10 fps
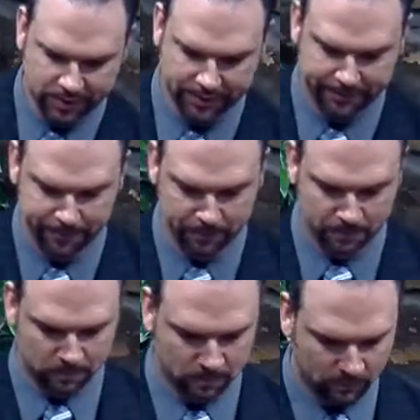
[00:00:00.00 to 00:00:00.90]
brother.
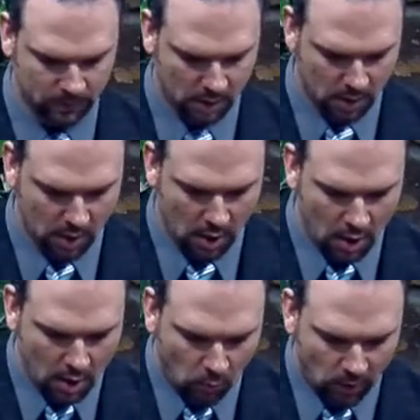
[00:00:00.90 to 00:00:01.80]

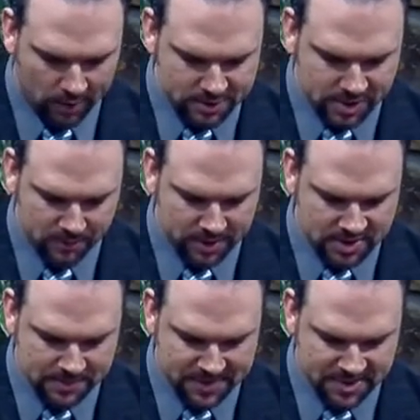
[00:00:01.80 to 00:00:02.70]
What are some of the
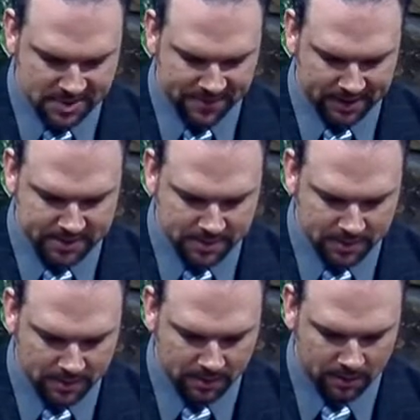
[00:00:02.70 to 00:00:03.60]
specifics
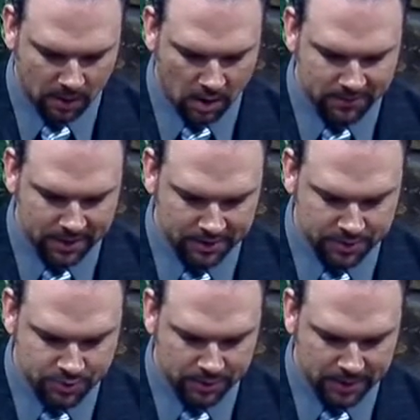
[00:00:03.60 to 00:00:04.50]
of their
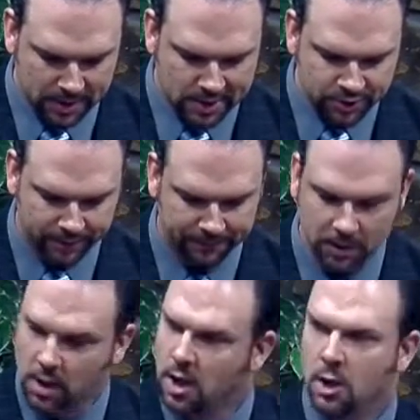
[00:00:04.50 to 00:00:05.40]
tribulation?
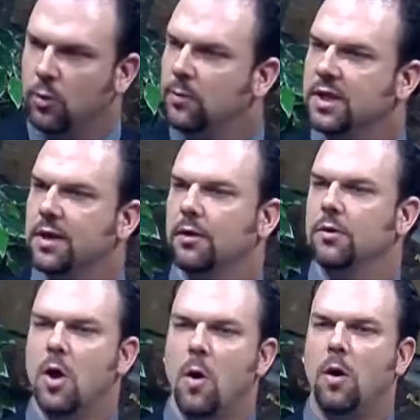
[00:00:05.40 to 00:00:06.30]
We really
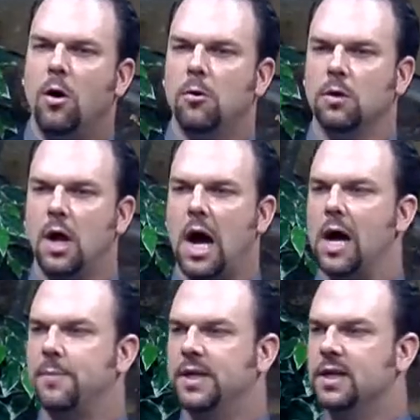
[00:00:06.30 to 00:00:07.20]
don't know a whole
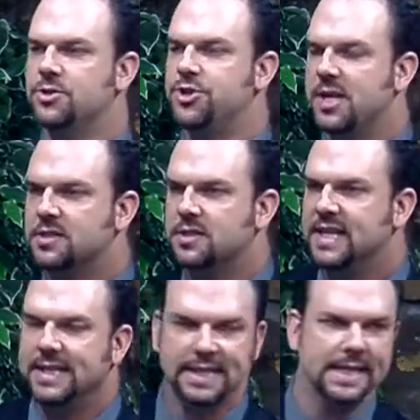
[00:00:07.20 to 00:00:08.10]
lot because Jesus
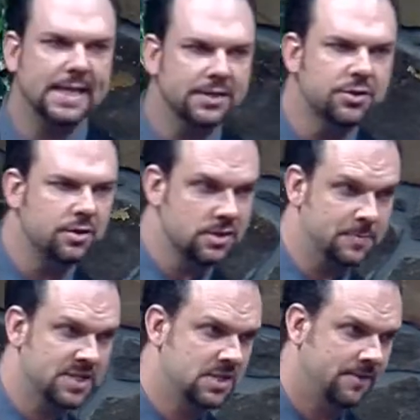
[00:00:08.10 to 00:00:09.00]
didn't get into the
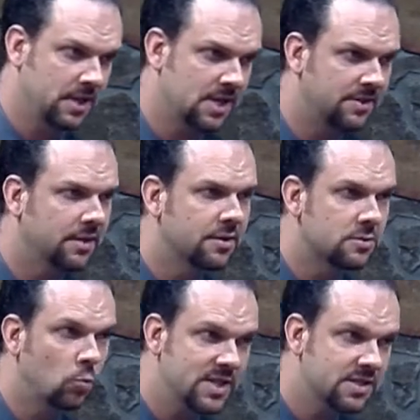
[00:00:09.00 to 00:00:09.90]
specifics. I think
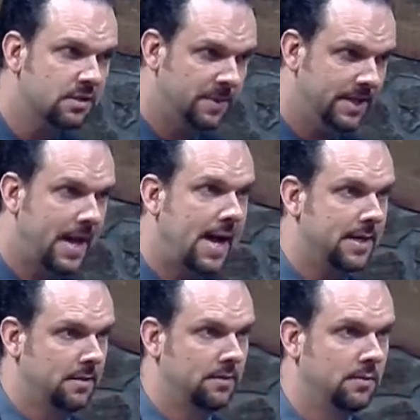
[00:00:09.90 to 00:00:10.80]
there's wisdom in
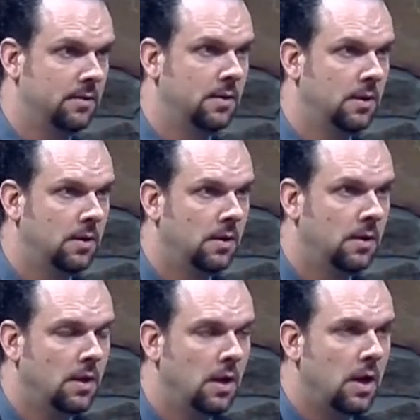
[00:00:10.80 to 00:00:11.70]
that.
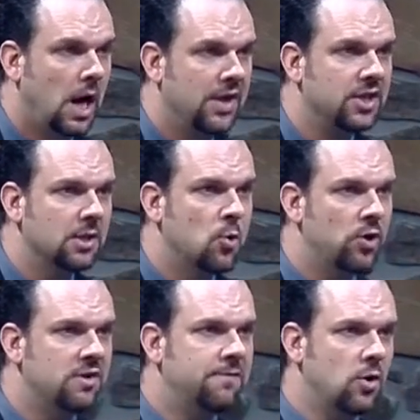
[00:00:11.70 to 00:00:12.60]
I think the
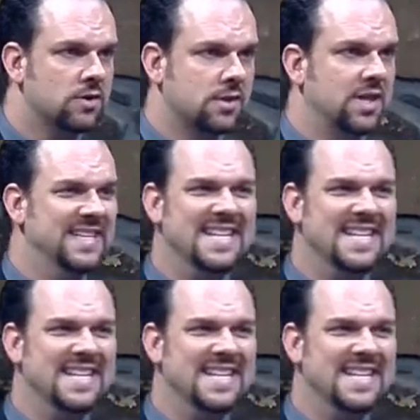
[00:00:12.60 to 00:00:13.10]
more you focus on the